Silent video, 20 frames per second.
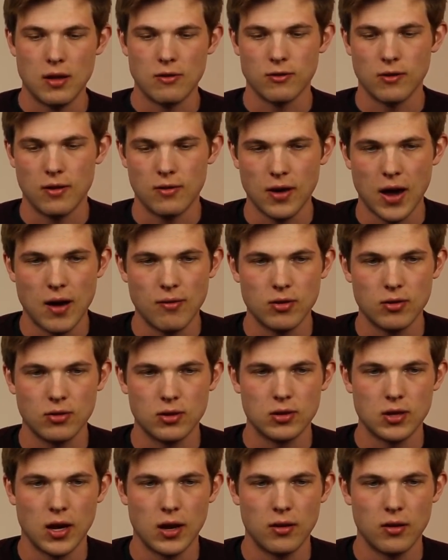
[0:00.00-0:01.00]
It's
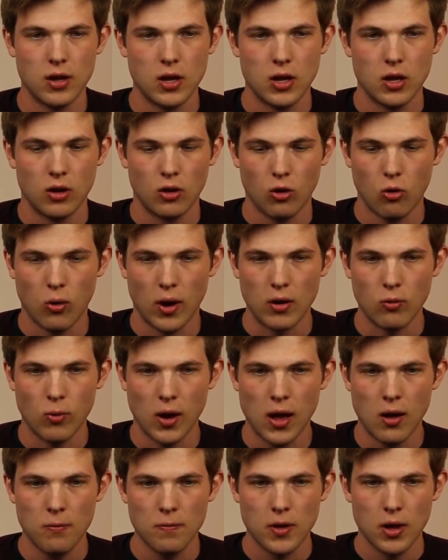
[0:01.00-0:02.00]
obviously done quite
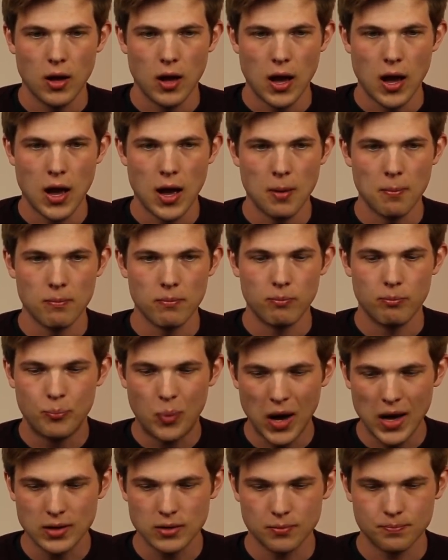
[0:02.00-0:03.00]
well.
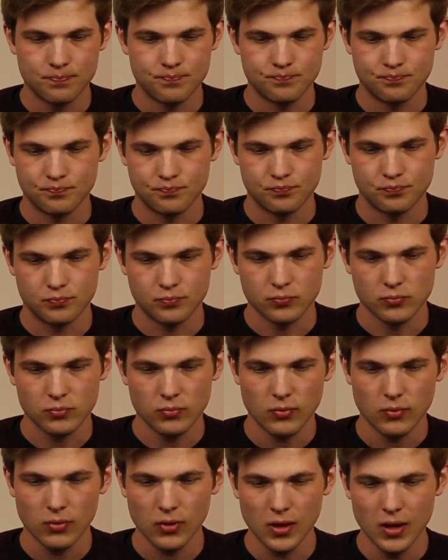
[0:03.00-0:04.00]
But
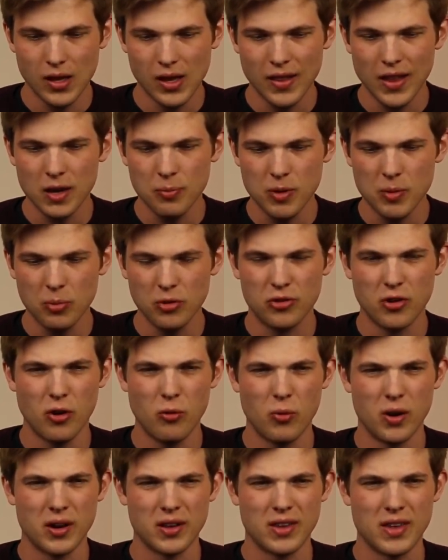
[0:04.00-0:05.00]
a lot of people
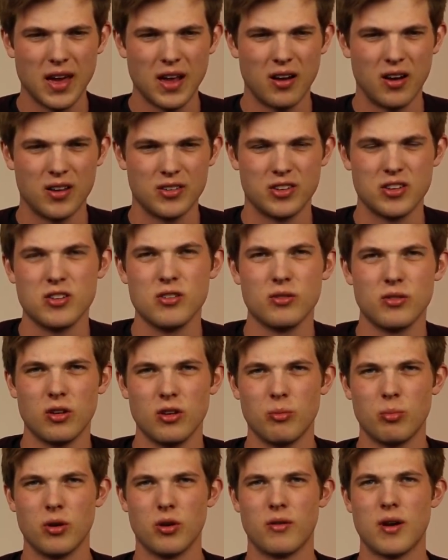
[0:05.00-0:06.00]
don't want to get onto
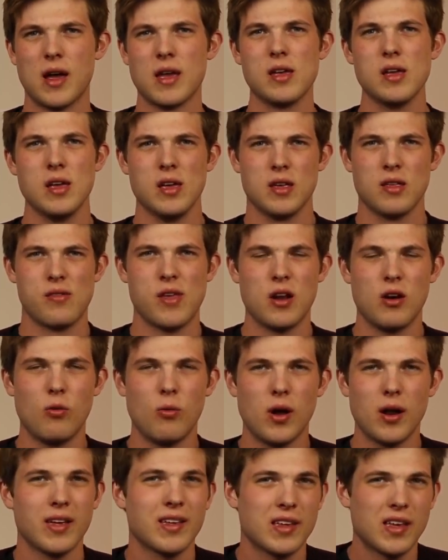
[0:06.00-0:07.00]
YouTube, right? They
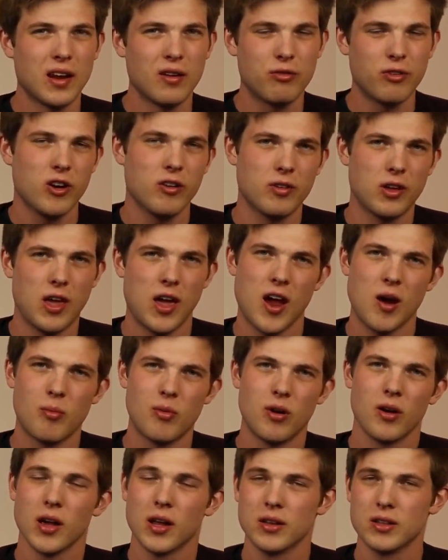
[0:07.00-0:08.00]
don't want to get in front of a
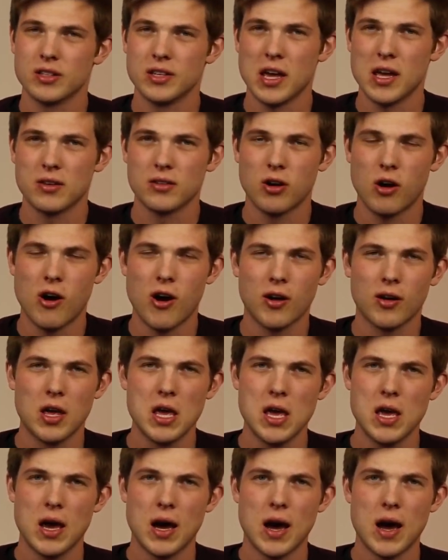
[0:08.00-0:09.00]
camera and talk.
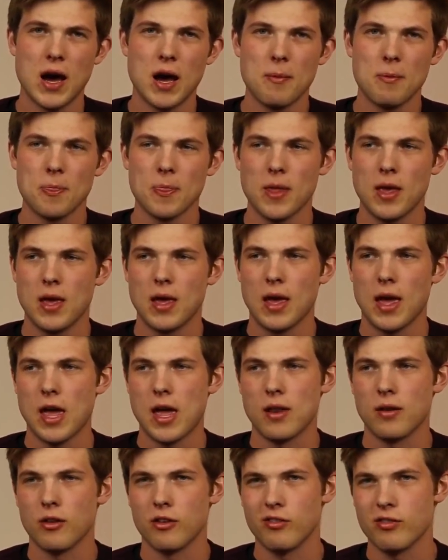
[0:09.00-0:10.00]

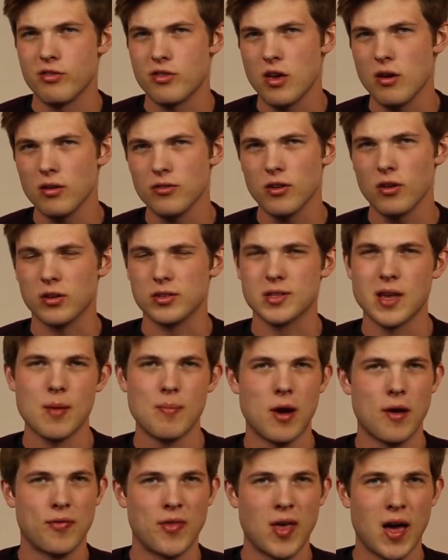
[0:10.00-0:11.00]
And the only thing I'll say
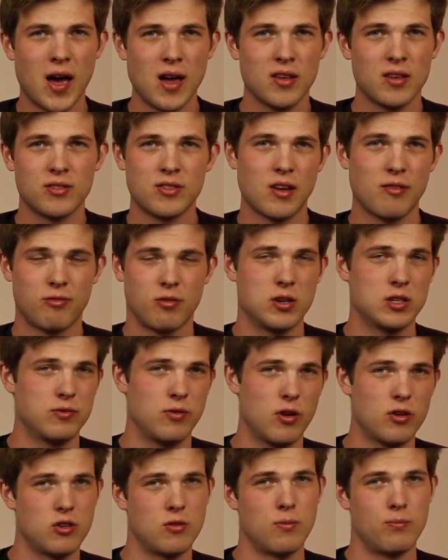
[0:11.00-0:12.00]
about that is that, first of
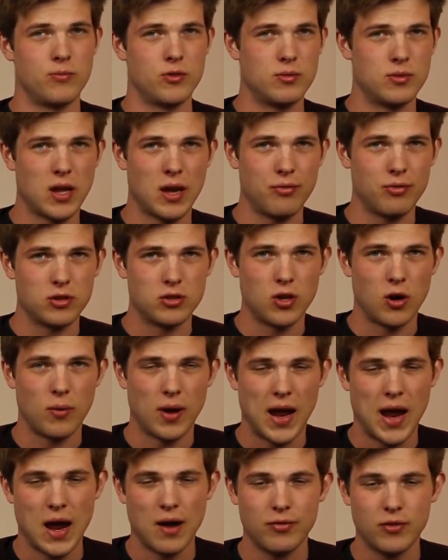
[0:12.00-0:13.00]
all, you definitely don't
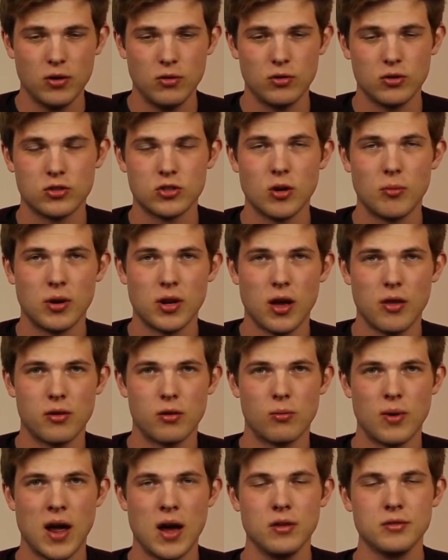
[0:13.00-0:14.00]
have to. There's so many
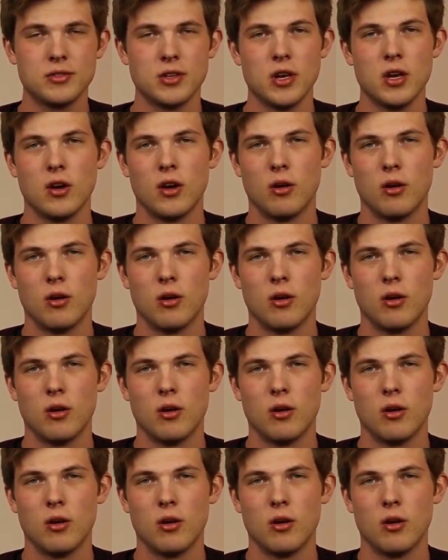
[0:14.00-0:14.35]
other routes.